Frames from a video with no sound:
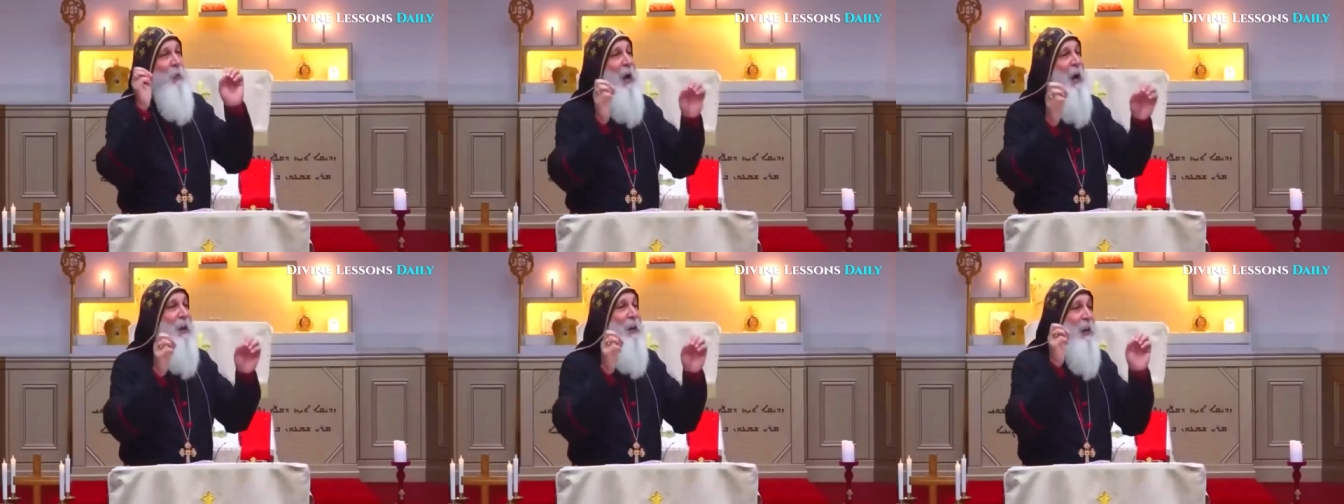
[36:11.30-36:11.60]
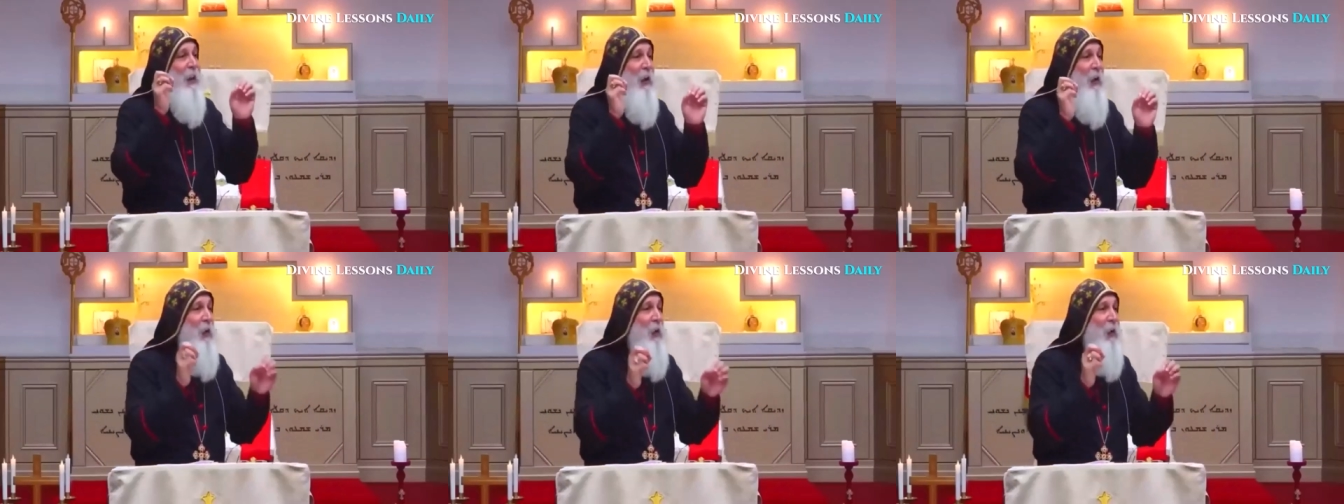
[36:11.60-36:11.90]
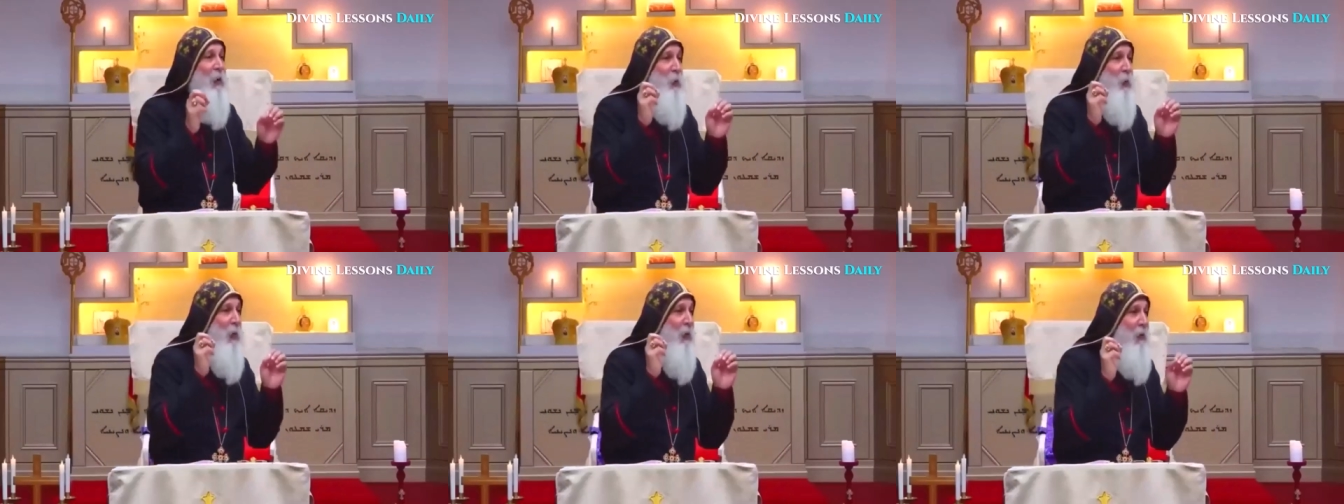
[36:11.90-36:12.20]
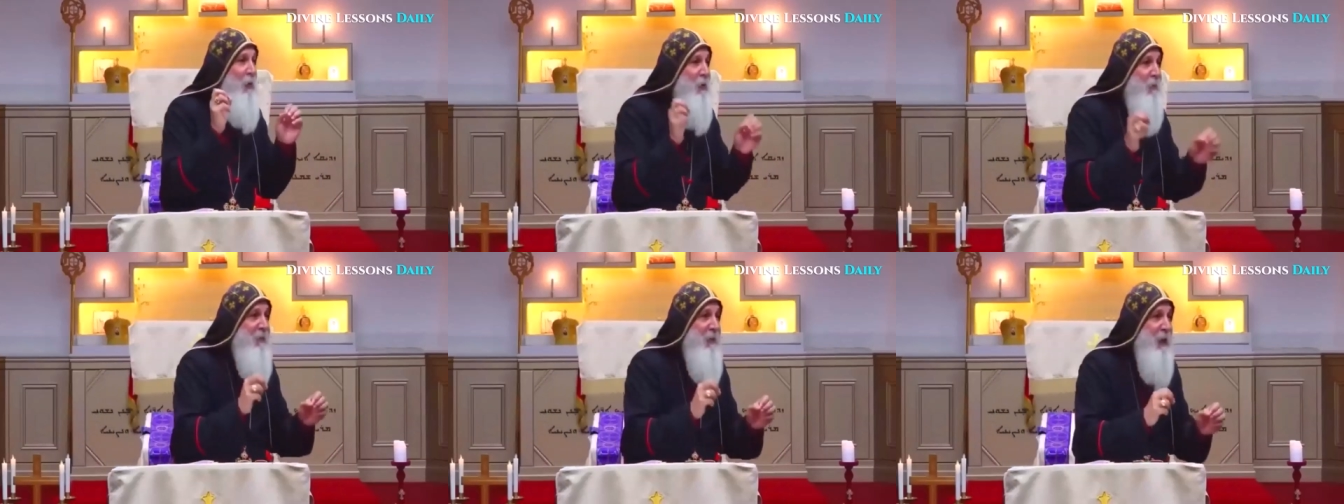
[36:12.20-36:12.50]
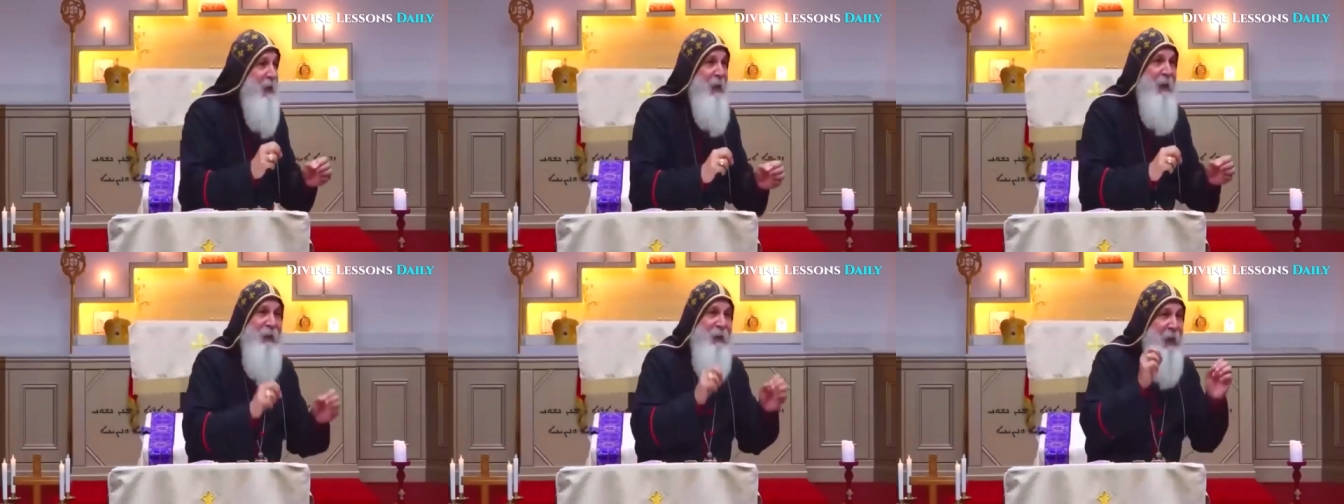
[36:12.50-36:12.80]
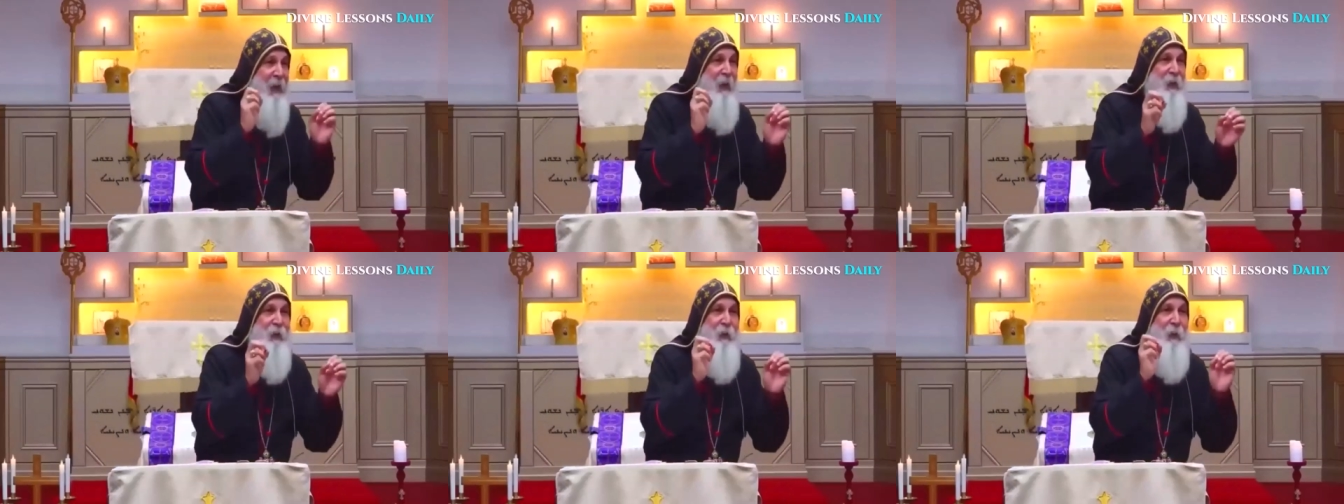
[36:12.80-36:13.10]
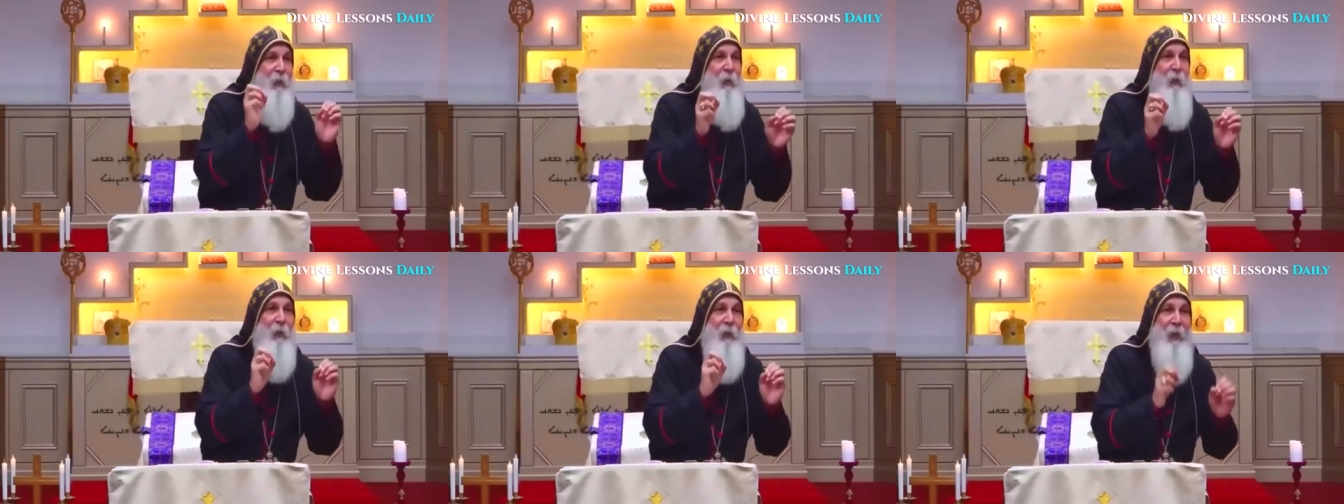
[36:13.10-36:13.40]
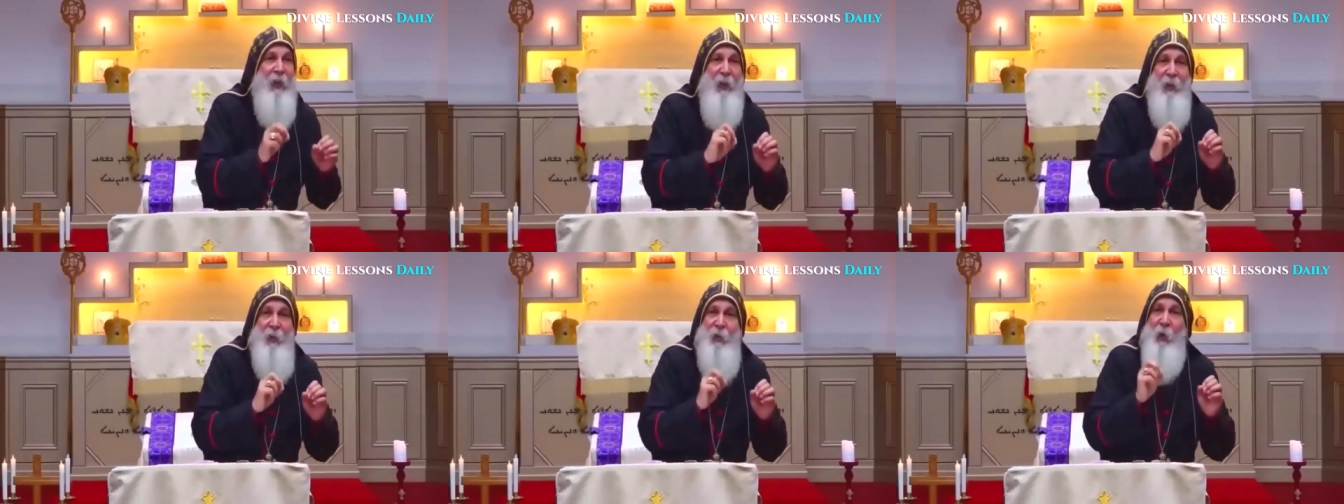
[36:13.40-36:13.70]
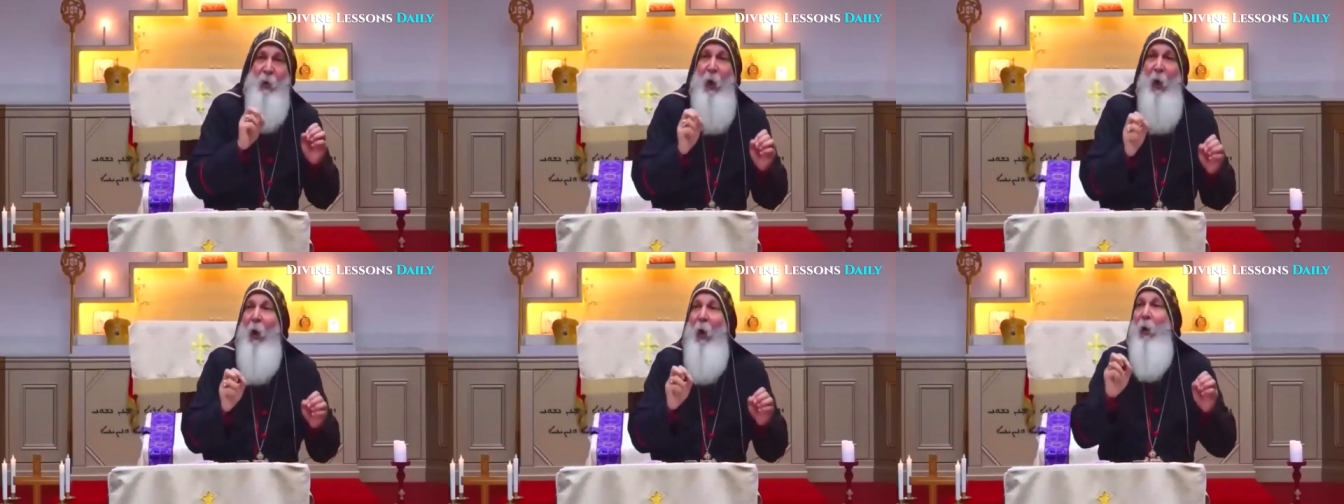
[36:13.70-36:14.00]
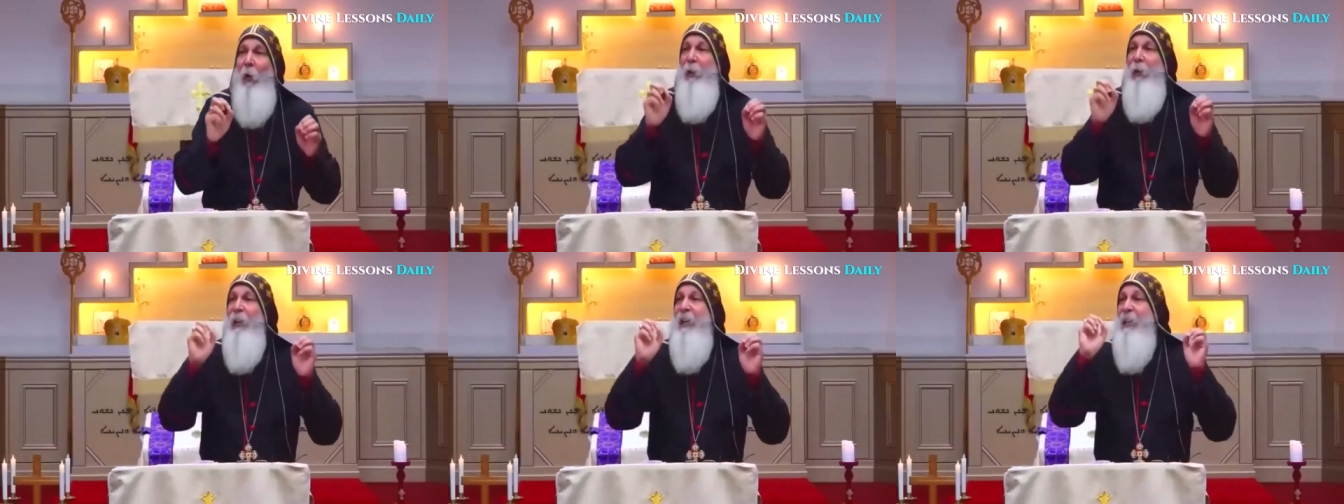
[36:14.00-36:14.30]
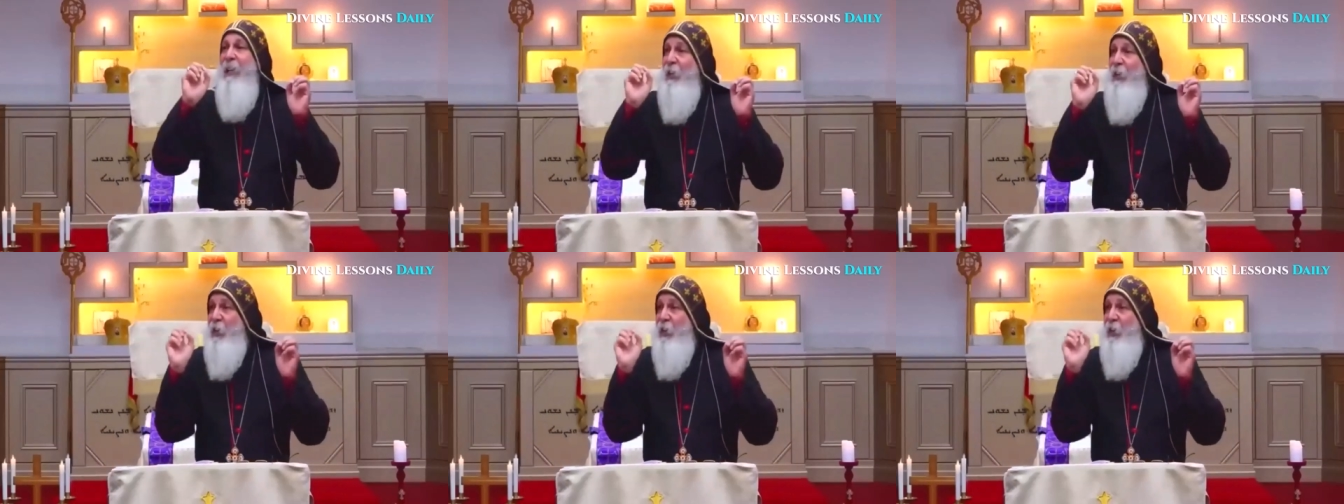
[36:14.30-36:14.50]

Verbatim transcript: way the Lord will reveal it is through His Holy